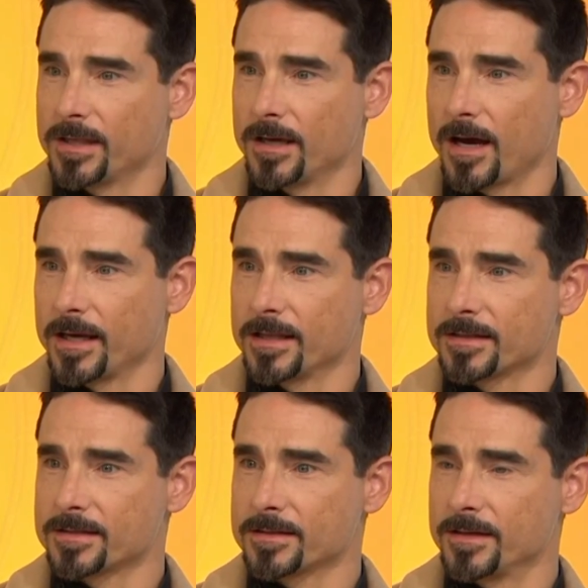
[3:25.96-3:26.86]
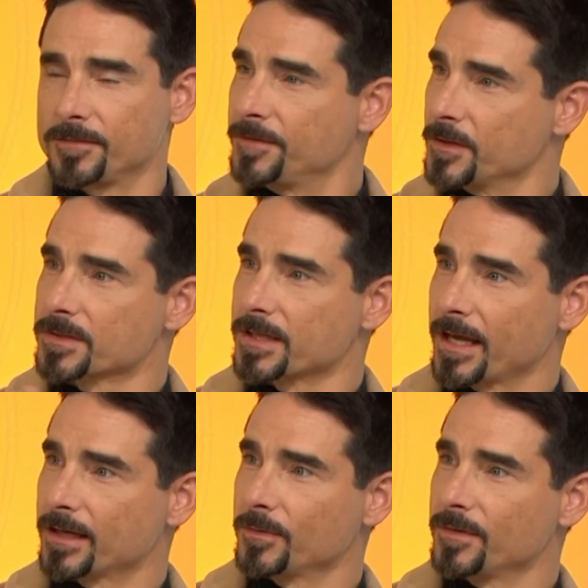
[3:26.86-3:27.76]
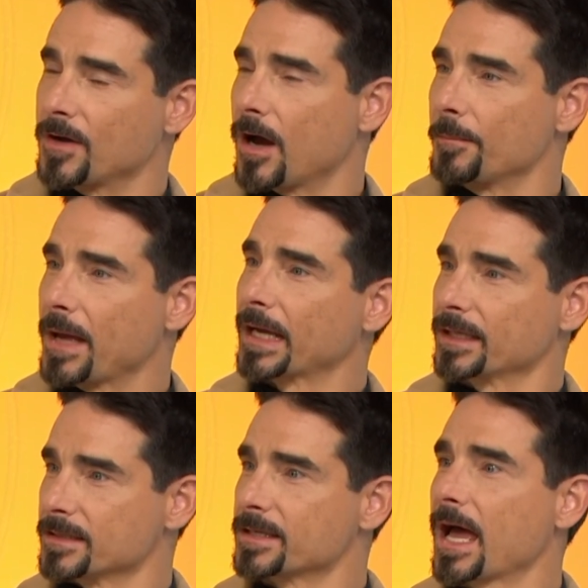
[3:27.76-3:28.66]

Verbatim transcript: with the audience, it feels like we've gone back in